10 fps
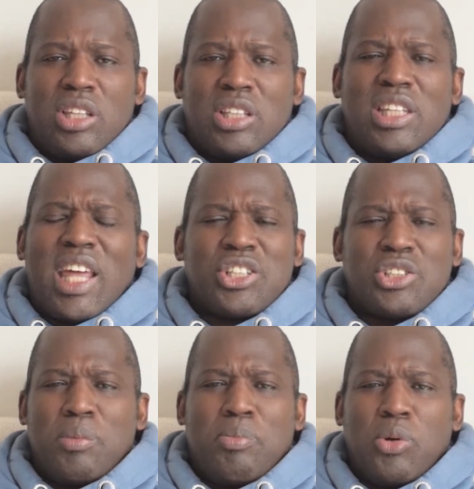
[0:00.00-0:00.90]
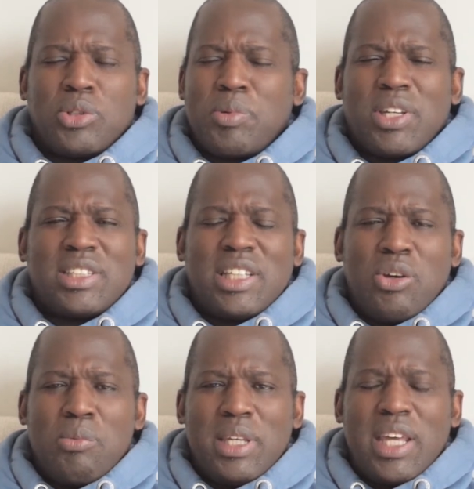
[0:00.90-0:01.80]
national polls, because they
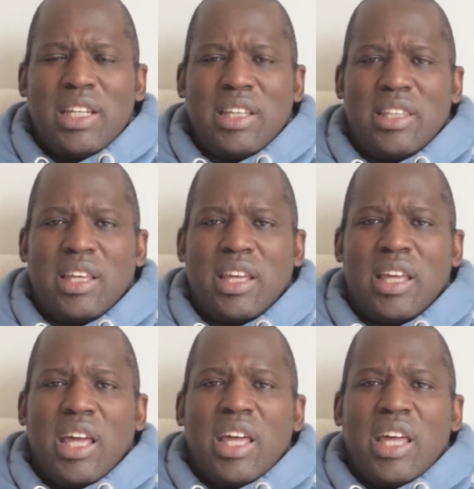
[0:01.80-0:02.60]
don't mean anything.